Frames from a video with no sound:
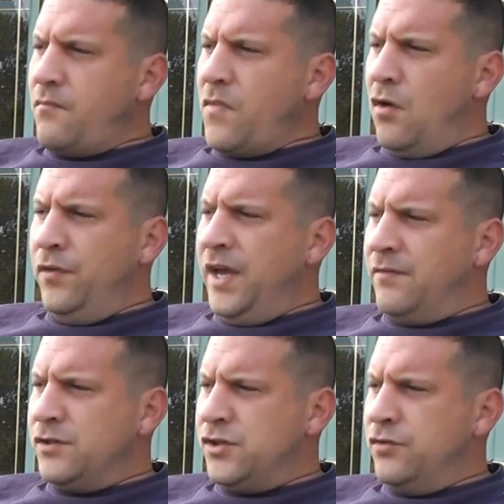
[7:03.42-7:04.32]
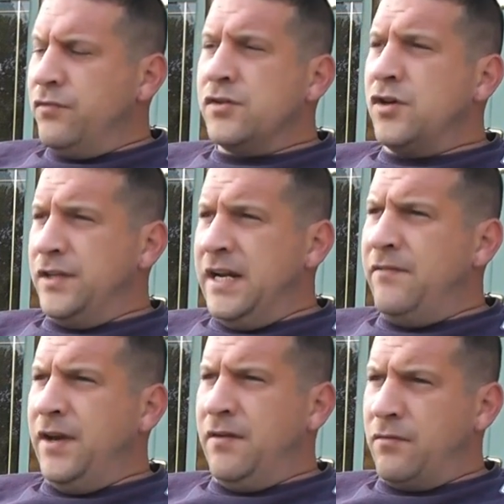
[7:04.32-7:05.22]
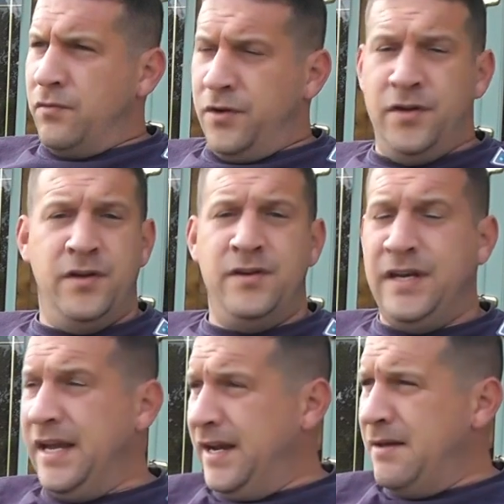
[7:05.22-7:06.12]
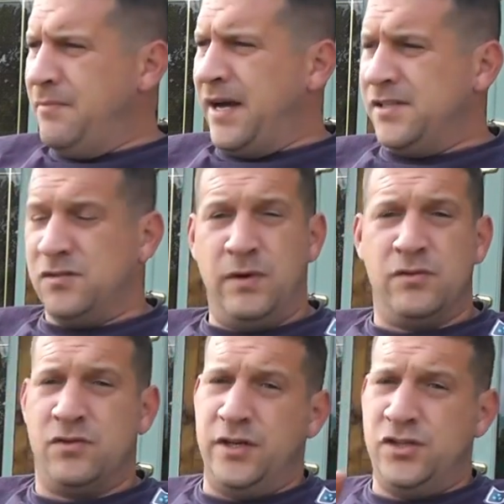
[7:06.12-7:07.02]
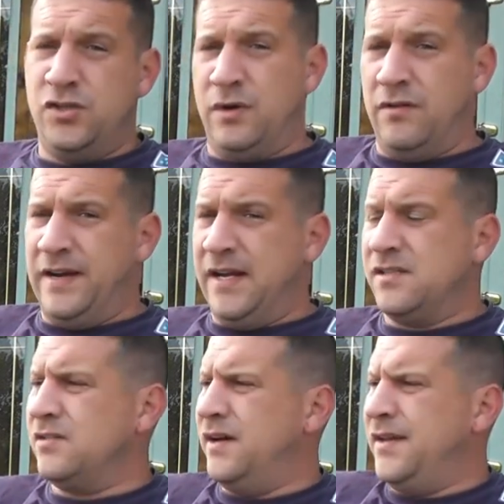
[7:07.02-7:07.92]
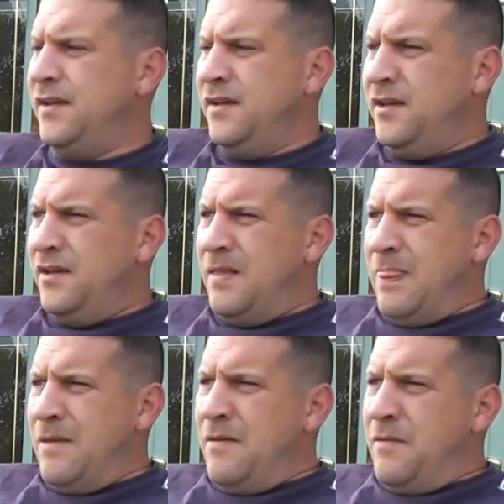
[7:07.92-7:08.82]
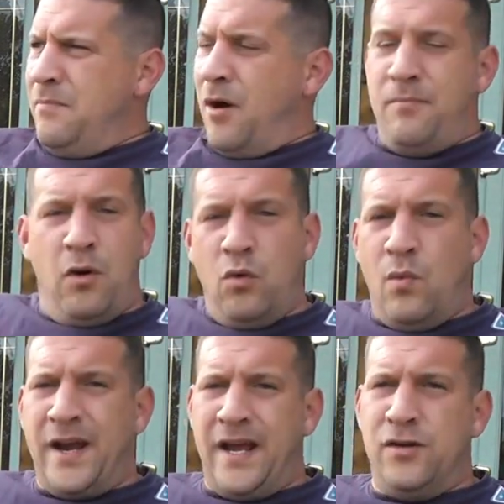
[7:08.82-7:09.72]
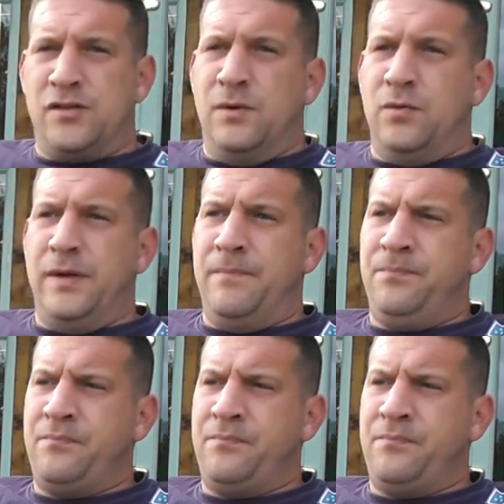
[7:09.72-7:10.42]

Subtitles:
On the other 2 rods, I did have another rod near them pads as well, so I had 2 over that side, but I pulled one out this morning.